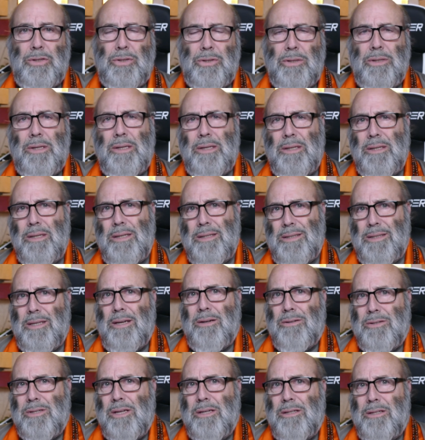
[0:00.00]

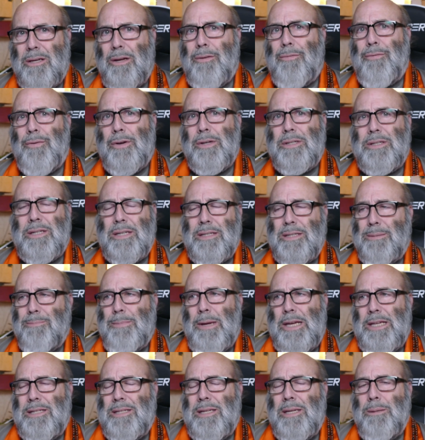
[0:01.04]
There's a difference. It
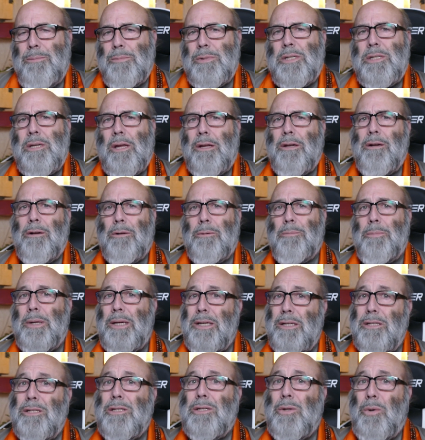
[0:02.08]
may seem subtle, but
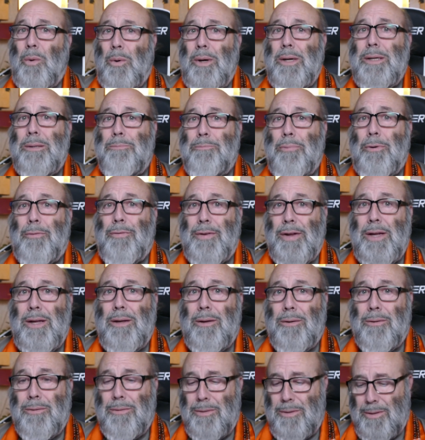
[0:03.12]
it's quite
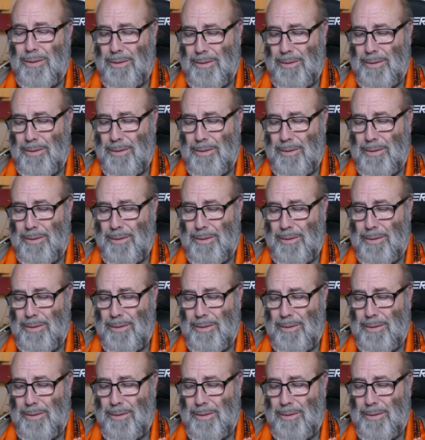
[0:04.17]
profound.